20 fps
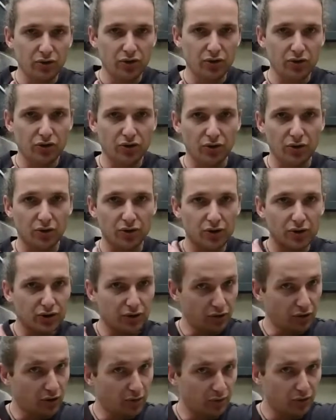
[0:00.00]
your shoulder,
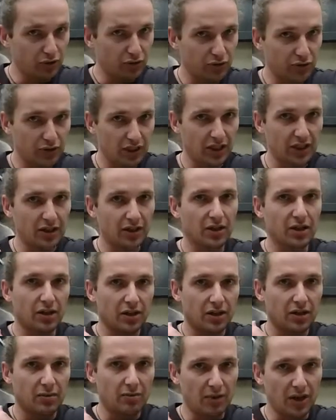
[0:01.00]
so I'm choosing
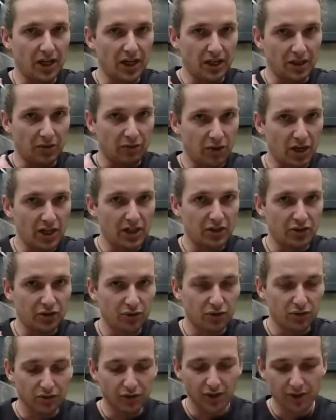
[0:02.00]
my right
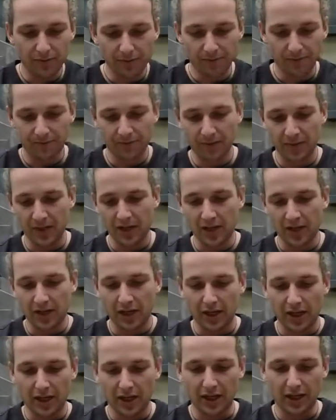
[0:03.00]
shoulder,
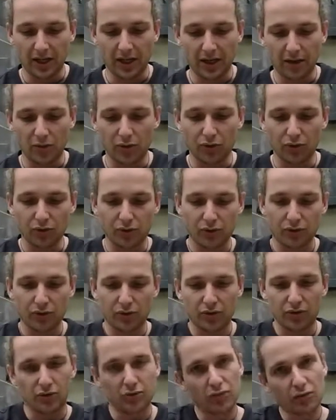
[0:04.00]
and then I will
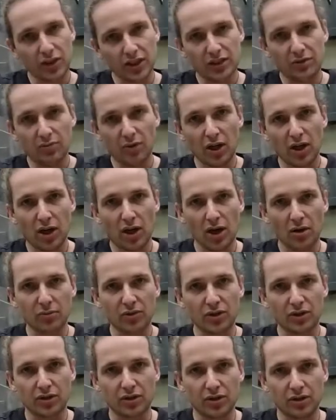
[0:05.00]
twist my
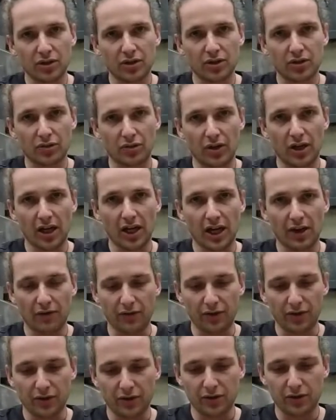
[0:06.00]
arms to the
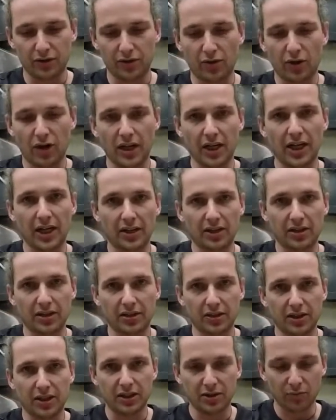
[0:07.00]
left, so I get
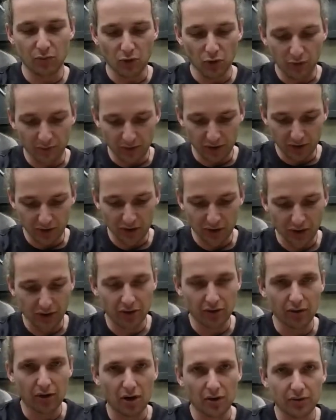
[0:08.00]
this movement on the
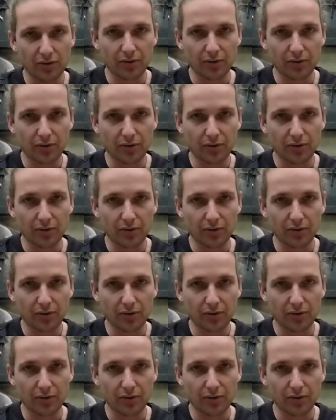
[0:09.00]
ground.